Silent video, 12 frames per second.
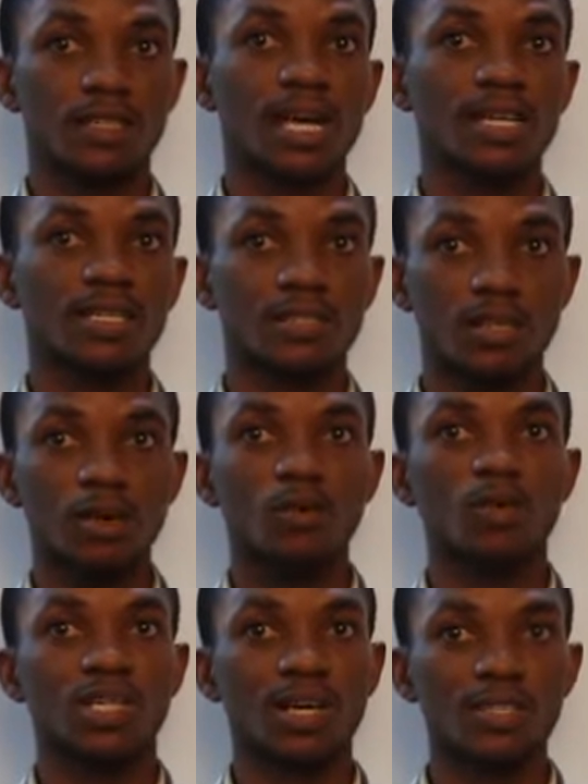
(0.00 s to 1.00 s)
that's
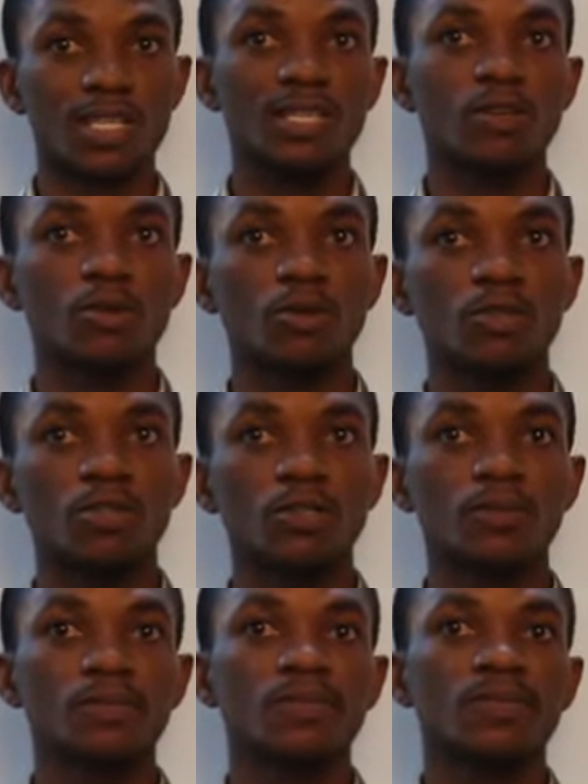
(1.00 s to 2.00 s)
without any load.
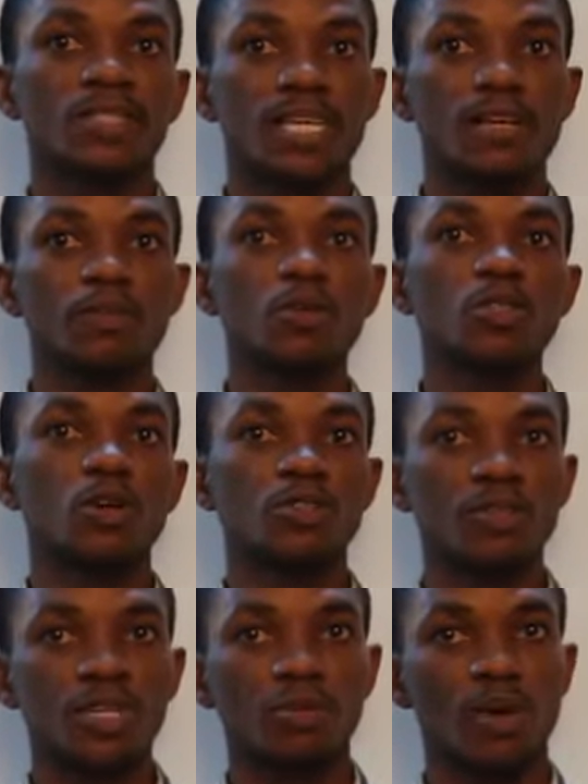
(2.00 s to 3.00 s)
Then you put
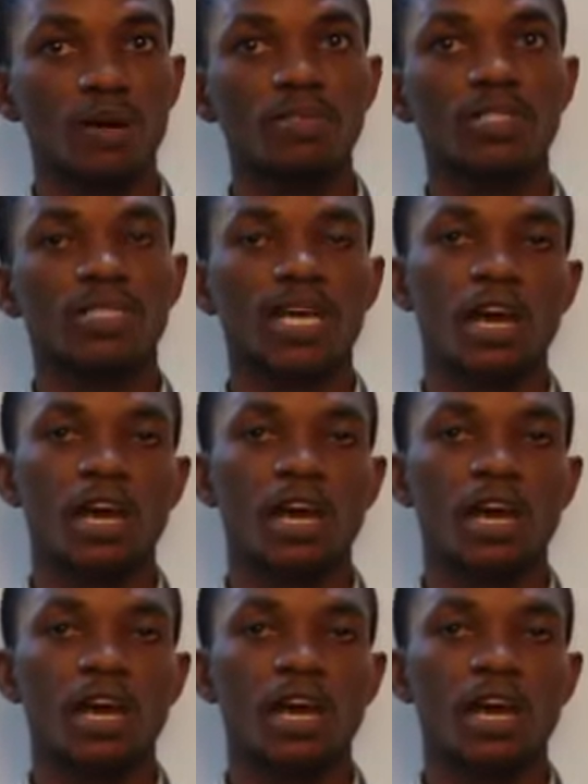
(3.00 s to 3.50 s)
100 grams